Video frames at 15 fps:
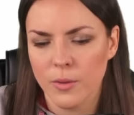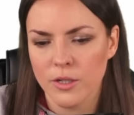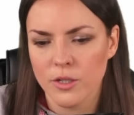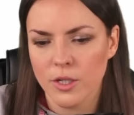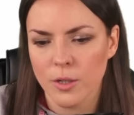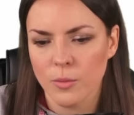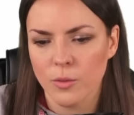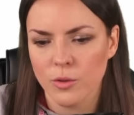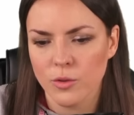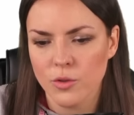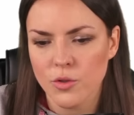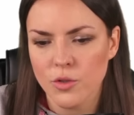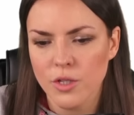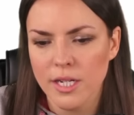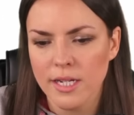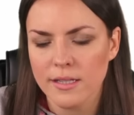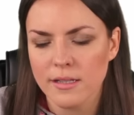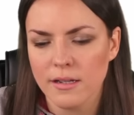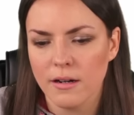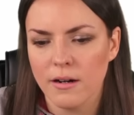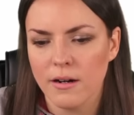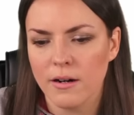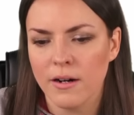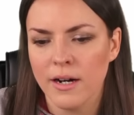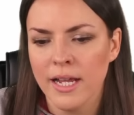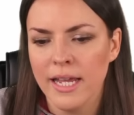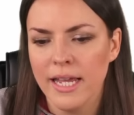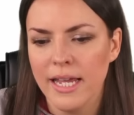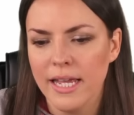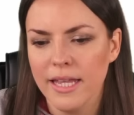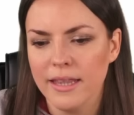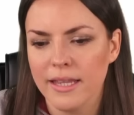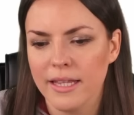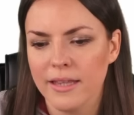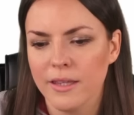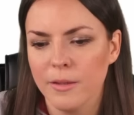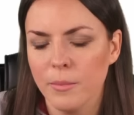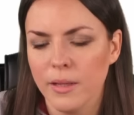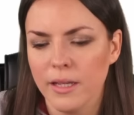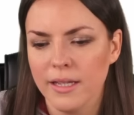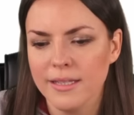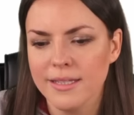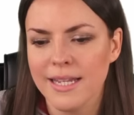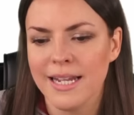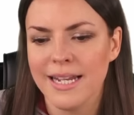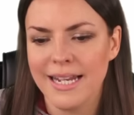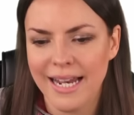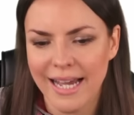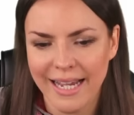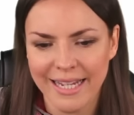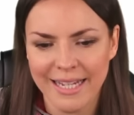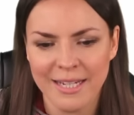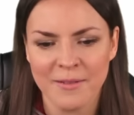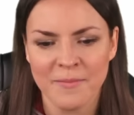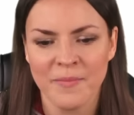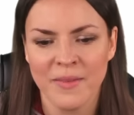which equals 6r, and then the plus 9.